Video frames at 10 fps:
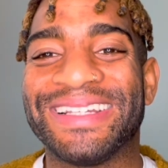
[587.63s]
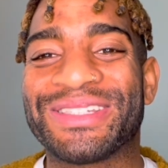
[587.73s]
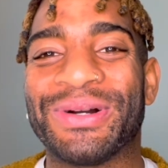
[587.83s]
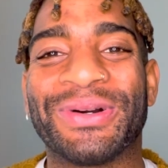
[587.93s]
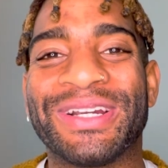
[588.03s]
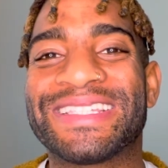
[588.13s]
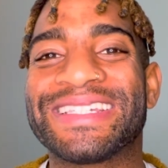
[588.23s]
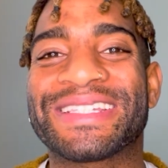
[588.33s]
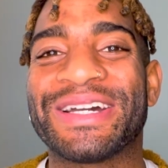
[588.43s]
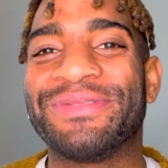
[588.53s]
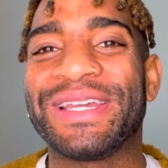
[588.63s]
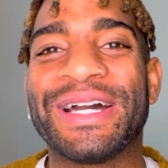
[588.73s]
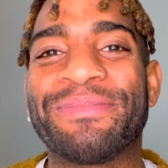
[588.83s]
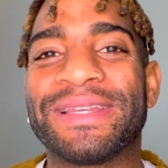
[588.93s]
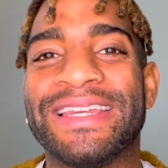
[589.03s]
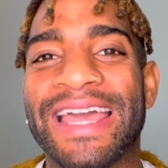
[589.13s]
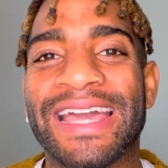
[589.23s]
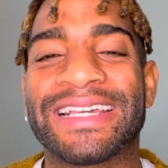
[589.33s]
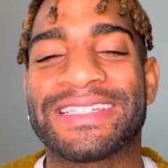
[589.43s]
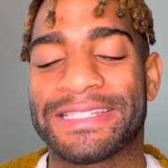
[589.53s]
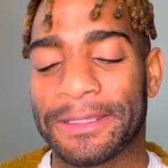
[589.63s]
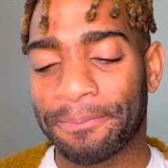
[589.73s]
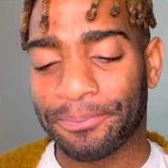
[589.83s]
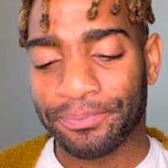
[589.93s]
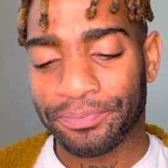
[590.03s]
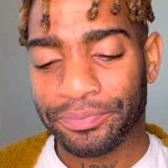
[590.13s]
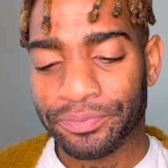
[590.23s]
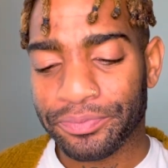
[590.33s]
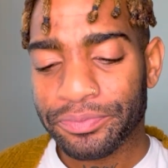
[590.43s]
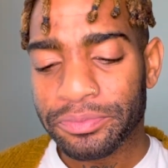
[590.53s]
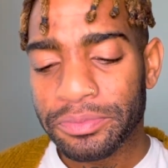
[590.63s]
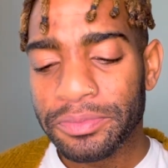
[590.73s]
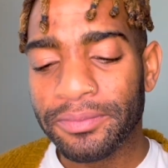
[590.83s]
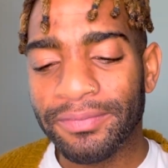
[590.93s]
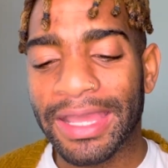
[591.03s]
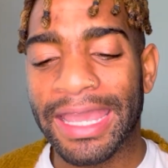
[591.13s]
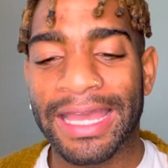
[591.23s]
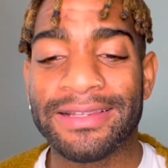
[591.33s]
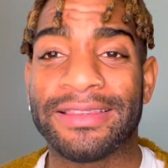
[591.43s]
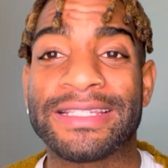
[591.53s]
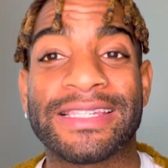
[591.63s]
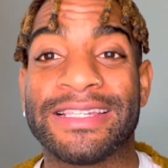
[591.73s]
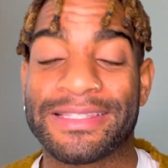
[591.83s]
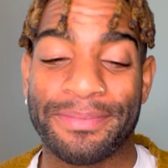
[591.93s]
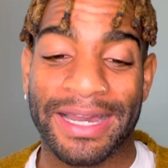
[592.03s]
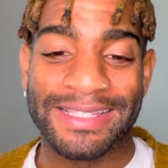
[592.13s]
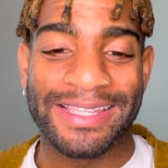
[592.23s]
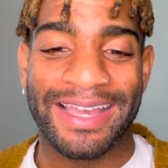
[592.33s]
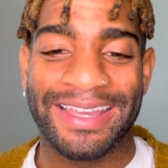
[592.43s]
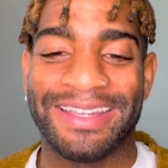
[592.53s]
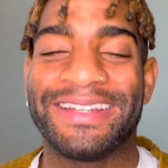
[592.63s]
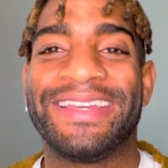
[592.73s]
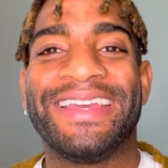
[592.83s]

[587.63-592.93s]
Taurus is coming up next, and this is my sign.